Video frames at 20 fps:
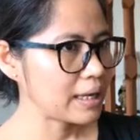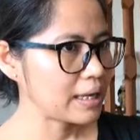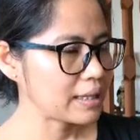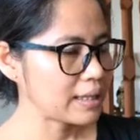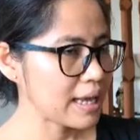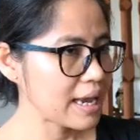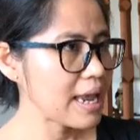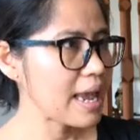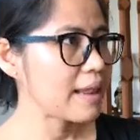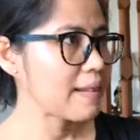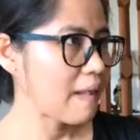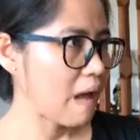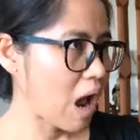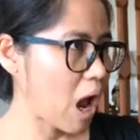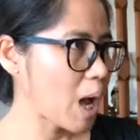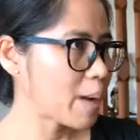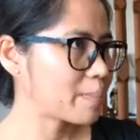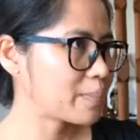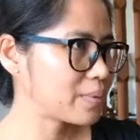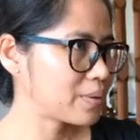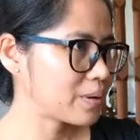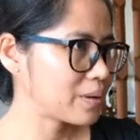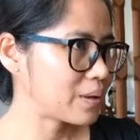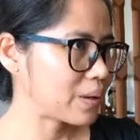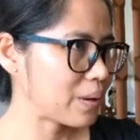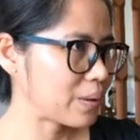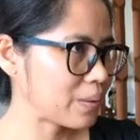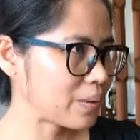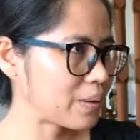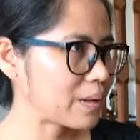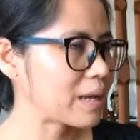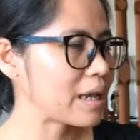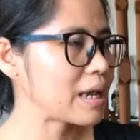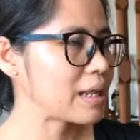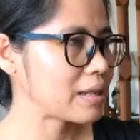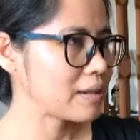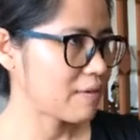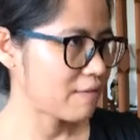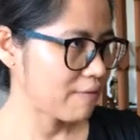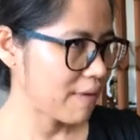they end up you know
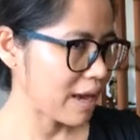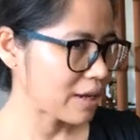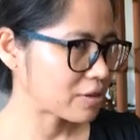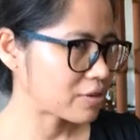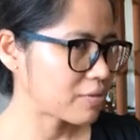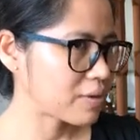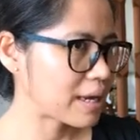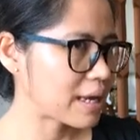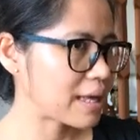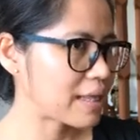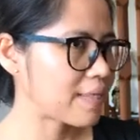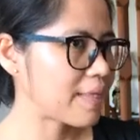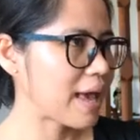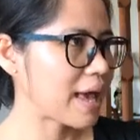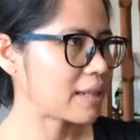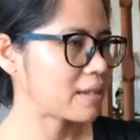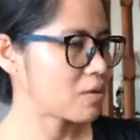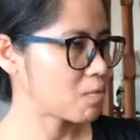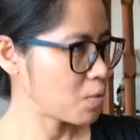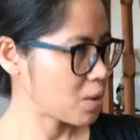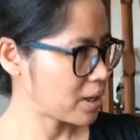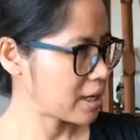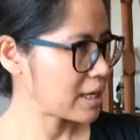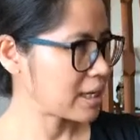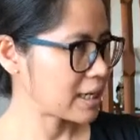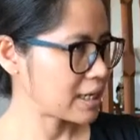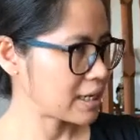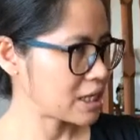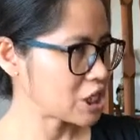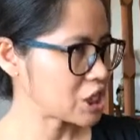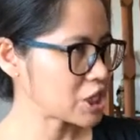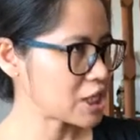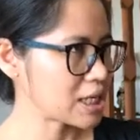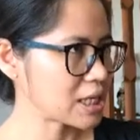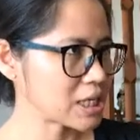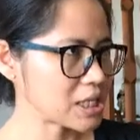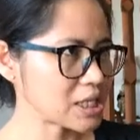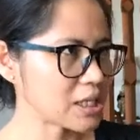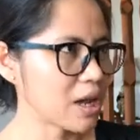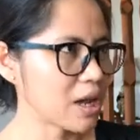in a factory that the working condition is